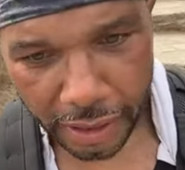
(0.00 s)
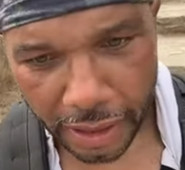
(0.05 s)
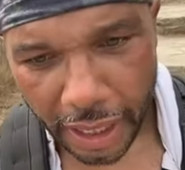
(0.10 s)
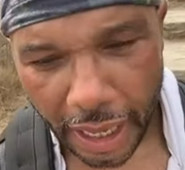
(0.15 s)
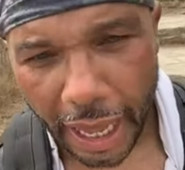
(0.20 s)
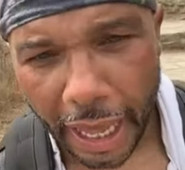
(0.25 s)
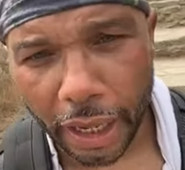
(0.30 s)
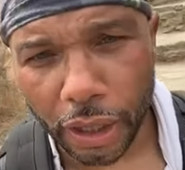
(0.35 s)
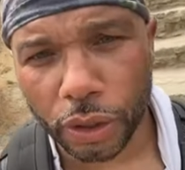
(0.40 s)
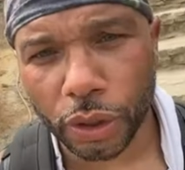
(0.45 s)

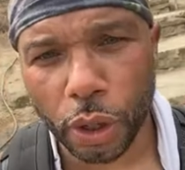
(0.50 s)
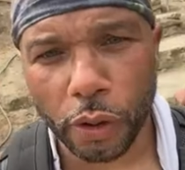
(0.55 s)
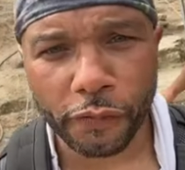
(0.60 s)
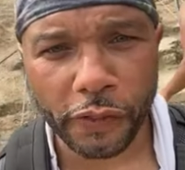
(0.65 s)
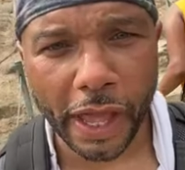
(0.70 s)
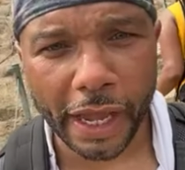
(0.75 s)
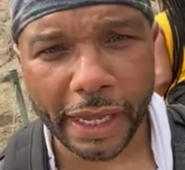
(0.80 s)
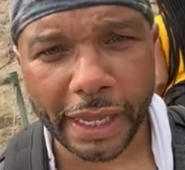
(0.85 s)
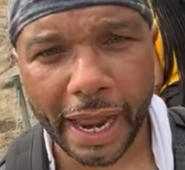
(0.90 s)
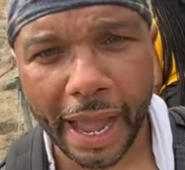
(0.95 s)
I don't
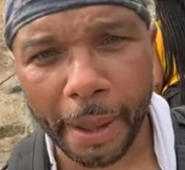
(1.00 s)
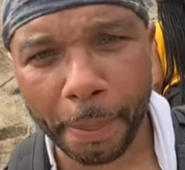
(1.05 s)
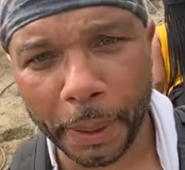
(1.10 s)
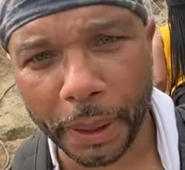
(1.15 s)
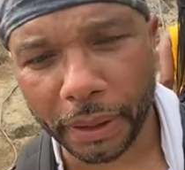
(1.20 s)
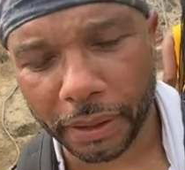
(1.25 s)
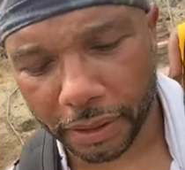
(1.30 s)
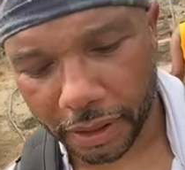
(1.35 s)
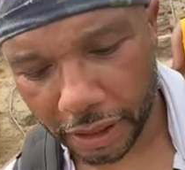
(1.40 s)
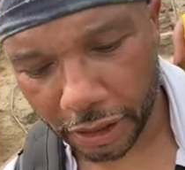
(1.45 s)
know if that can
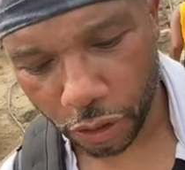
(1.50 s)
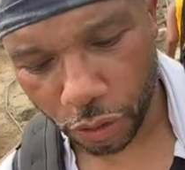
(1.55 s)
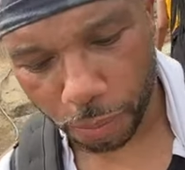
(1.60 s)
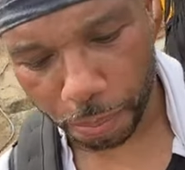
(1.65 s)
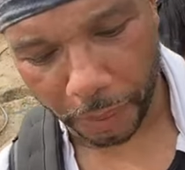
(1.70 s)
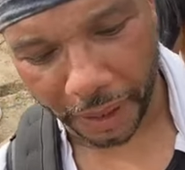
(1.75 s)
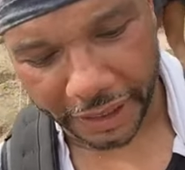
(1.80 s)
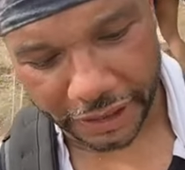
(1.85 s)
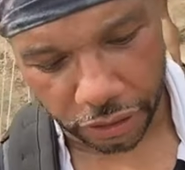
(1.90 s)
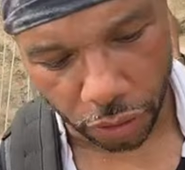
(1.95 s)
happen. Can
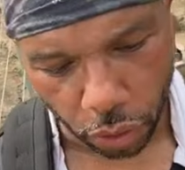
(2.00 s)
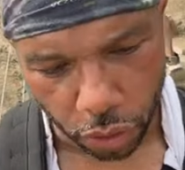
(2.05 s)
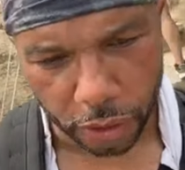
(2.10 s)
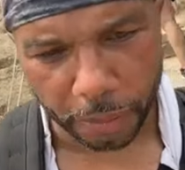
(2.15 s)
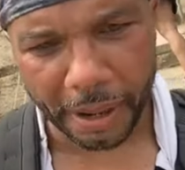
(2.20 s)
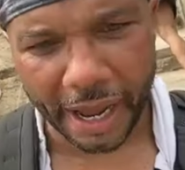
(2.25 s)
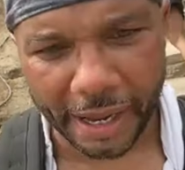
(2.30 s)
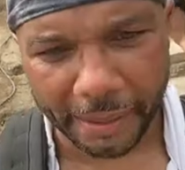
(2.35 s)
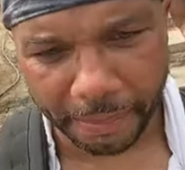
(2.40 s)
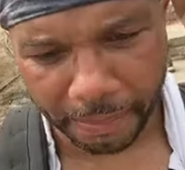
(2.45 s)
you place an
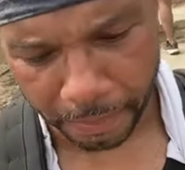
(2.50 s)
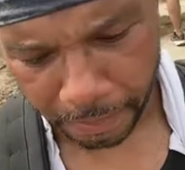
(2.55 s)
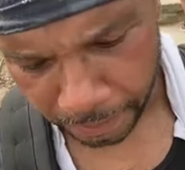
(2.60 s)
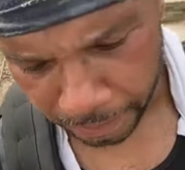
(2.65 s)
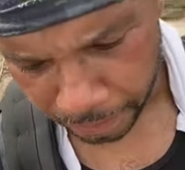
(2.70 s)
order, babe?